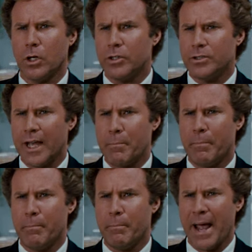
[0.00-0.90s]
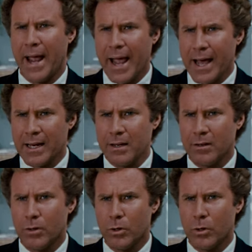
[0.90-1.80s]
Are you saying Pan
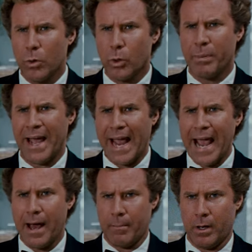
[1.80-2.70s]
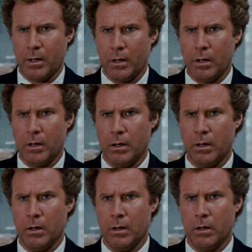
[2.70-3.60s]
or Pam? I'm saying